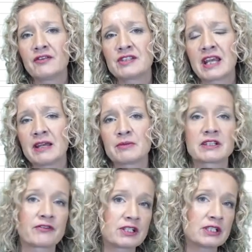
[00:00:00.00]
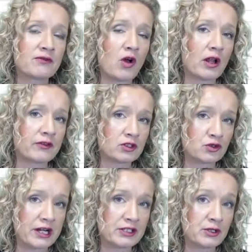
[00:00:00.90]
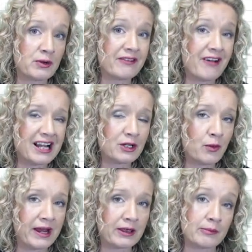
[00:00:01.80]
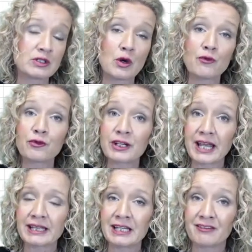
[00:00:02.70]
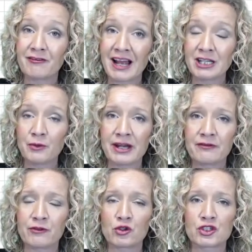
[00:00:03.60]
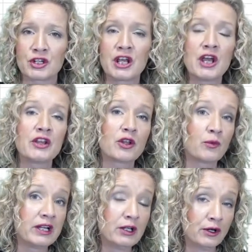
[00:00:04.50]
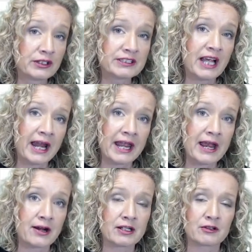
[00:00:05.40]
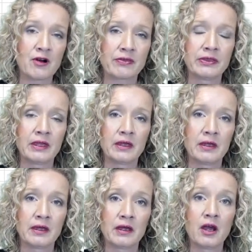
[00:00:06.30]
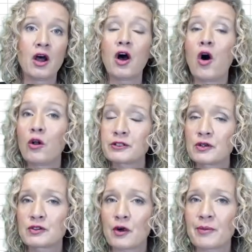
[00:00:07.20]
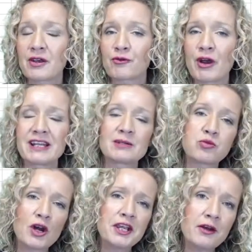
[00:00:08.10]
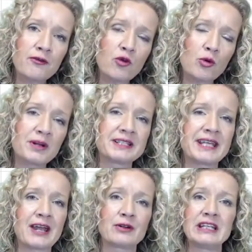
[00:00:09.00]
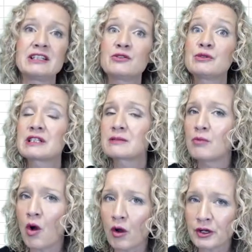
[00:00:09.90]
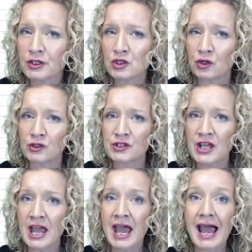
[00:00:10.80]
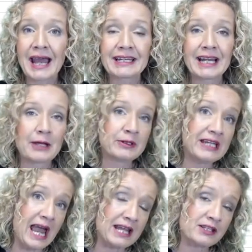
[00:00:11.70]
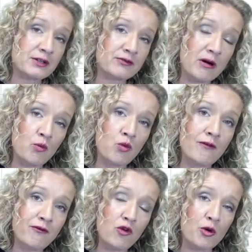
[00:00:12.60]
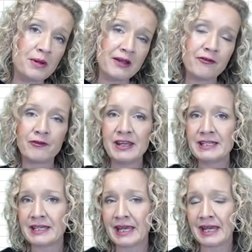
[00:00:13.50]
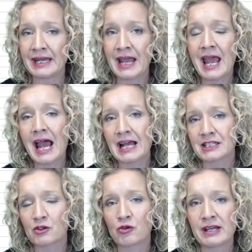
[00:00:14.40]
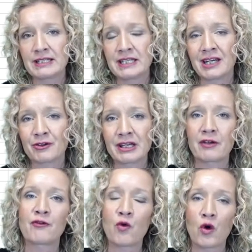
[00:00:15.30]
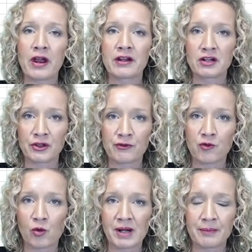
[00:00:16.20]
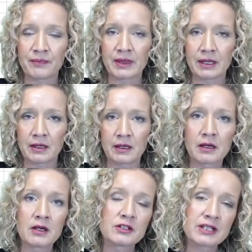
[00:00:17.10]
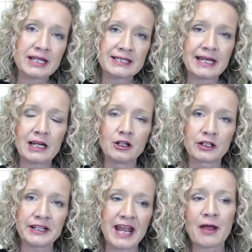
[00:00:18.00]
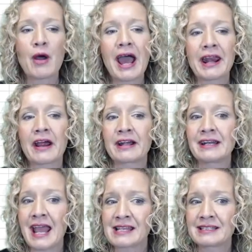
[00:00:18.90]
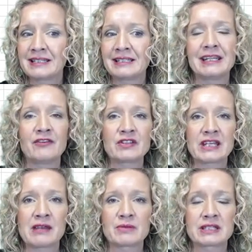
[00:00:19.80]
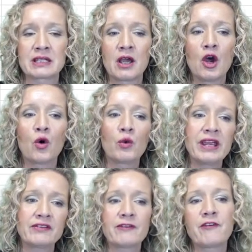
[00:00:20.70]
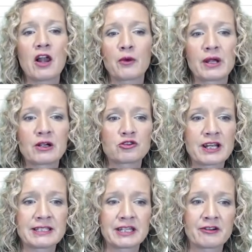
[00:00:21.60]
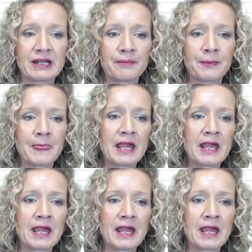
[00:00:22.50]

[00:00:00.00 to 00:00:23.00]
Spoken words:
if statements, first of all, if you're trying to evaluate them, don't forget the evaluate function that we looked at earlier on. Also, don't be afraid to break your formula down into smaller chunks and allow the answer from one formula feed in as a criteria for another formula. So let's take a look now at our nested if statements. We have the following criteria.